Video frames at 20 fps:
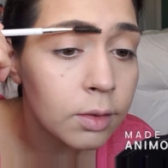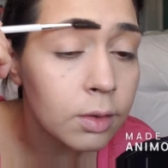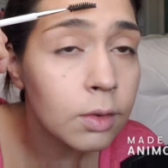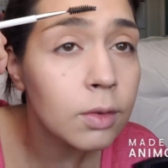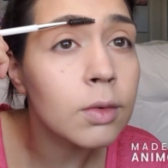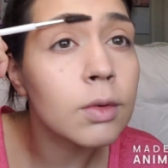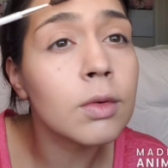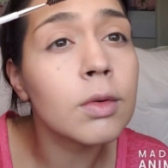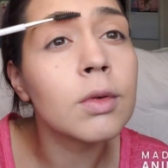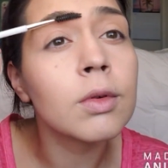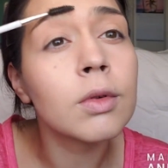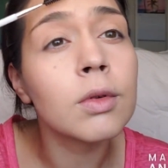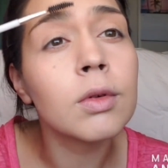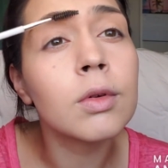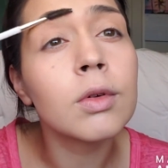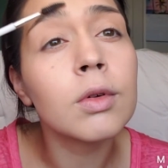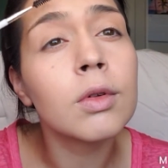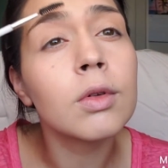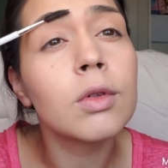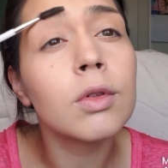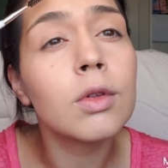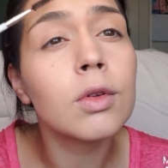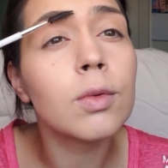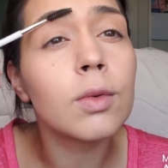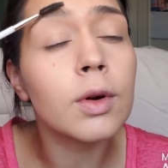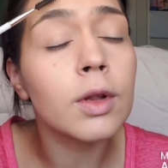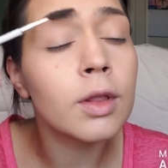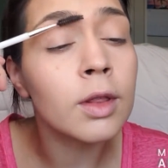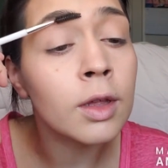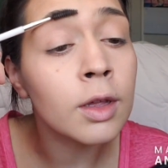to
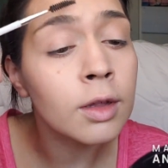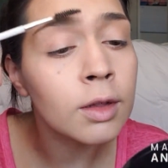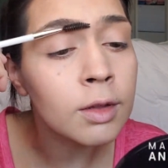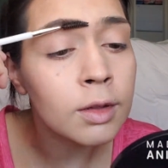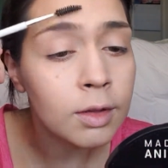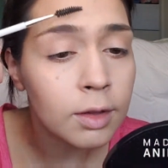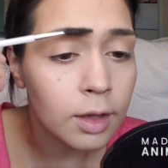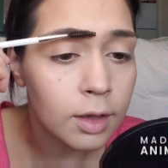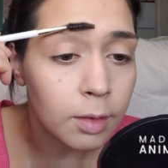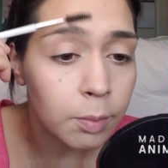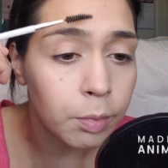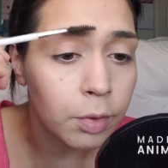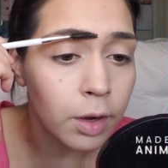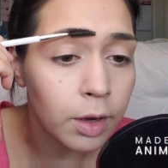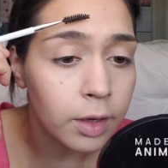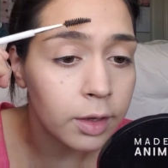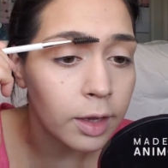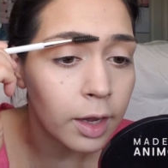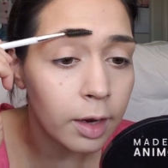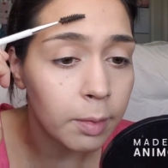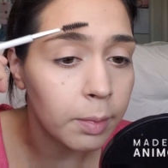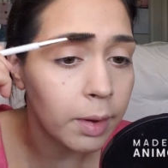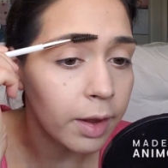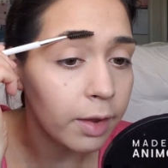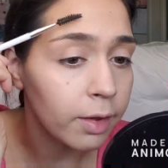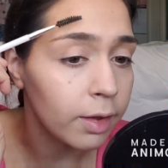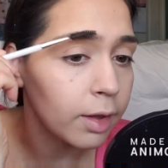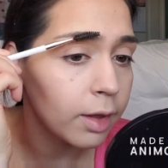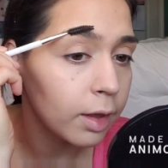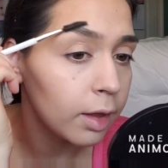do one of these, get the product out of
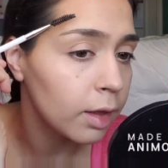my